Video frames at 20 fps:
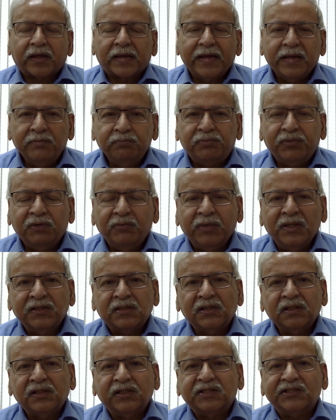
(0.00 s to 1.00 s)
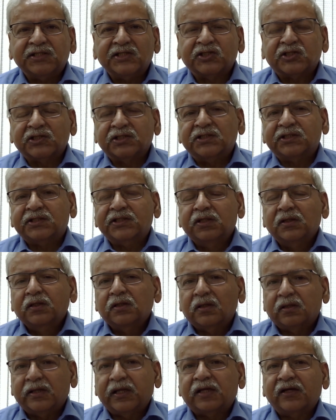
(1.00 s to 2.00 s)
implementing
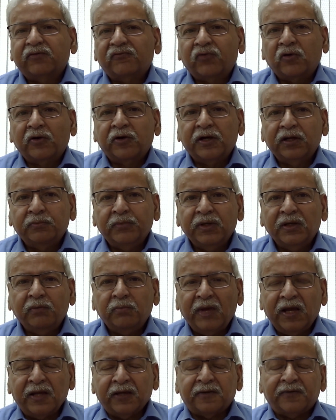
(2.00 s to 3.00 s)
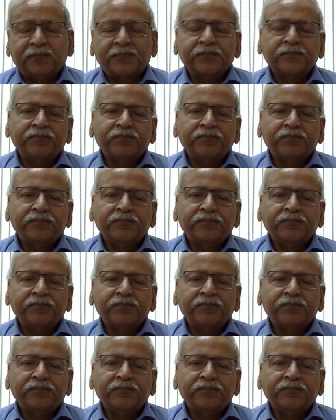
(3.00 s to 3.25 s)
decisions that have already been made.